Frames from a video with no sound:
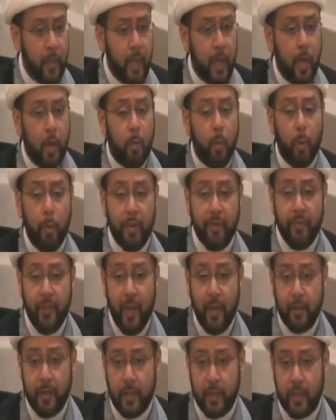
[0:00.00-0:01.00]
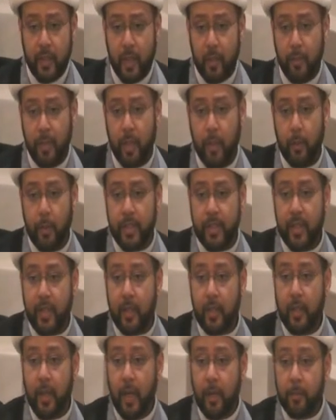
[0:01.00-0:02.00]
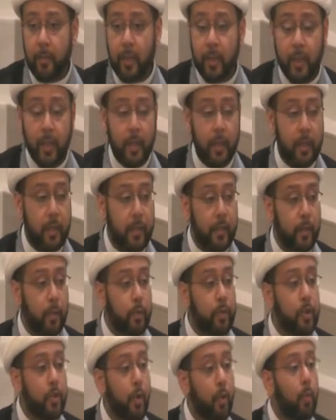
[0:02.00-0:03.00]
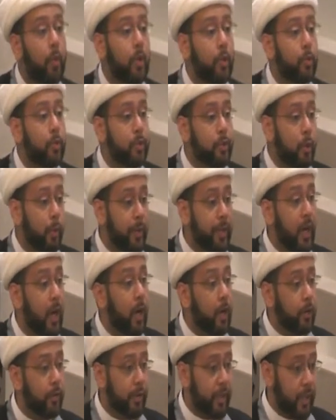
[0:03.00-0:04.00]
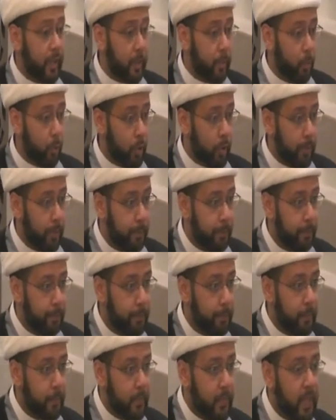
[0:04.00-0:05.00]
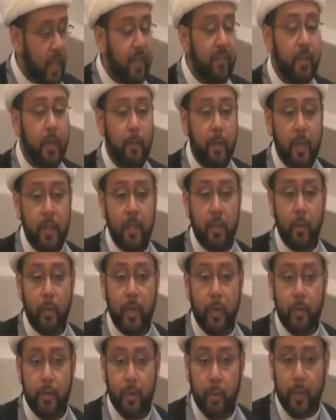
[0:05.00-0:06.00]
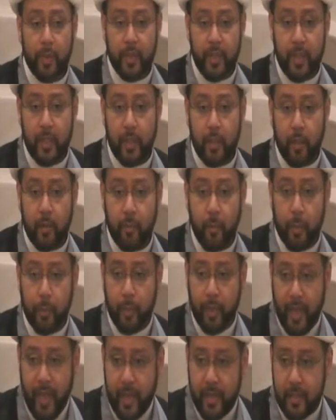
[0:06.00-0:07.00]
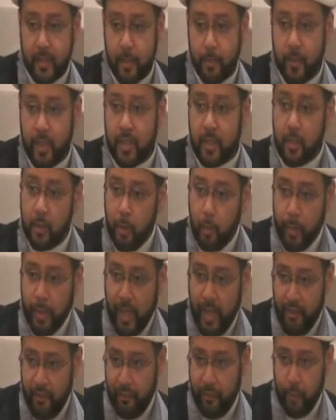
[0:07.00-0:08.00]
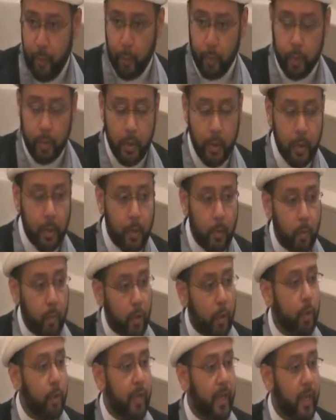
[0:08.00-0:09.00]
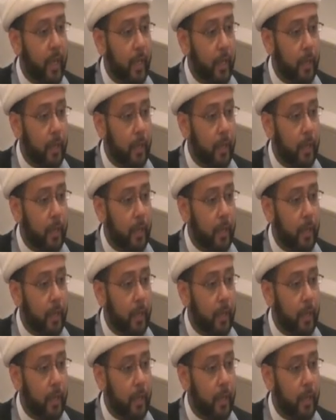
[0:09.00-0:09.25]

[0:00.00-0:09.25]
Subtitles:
What we found in Karbala was that, alhamdulillah, there was no one who was going hungry anymore. Even amongst the widows who we take care of, when we asked them, they said, no, we have food, we're okay.